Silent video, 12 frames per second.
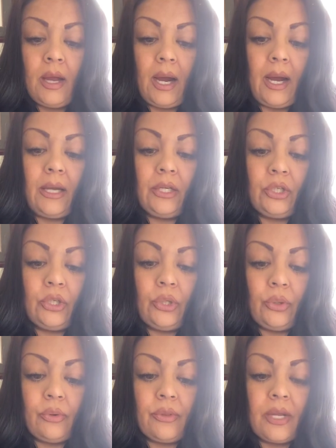I
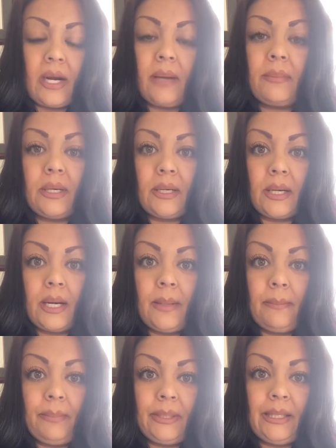know that I'm going to
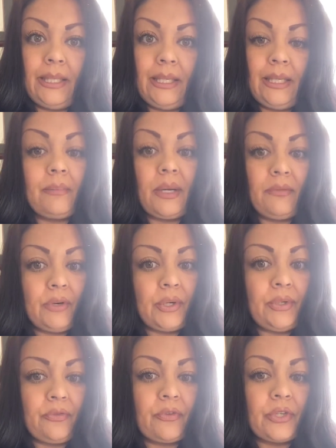complete my
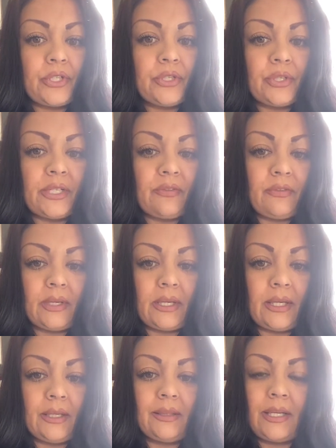very first
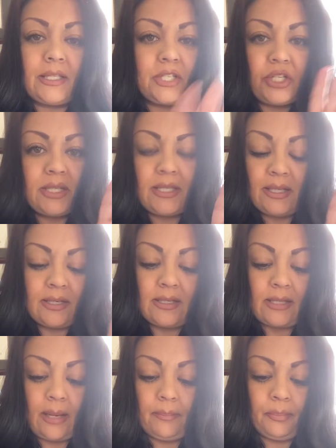certificate. That's just an
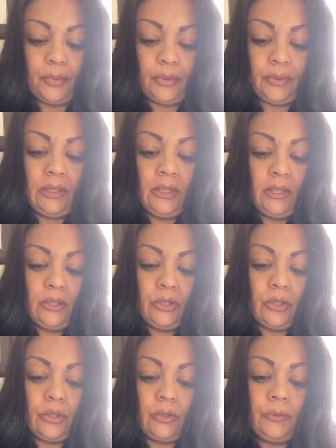example,
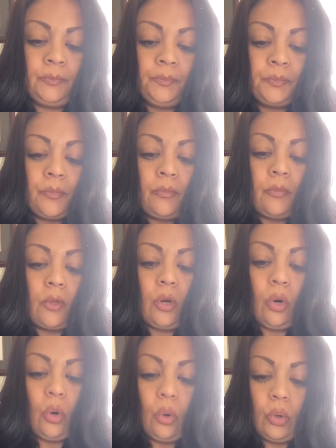you know?
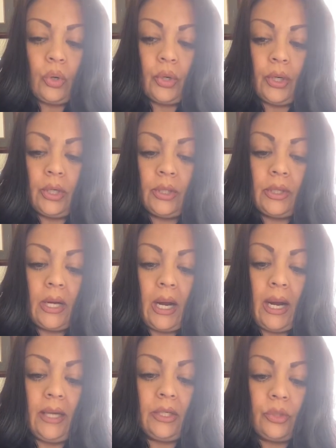Or
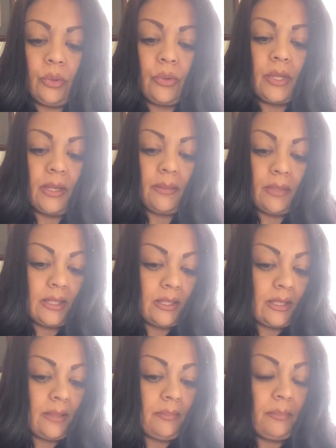I know that I'm going
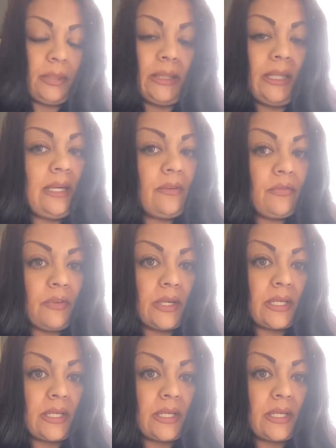to complete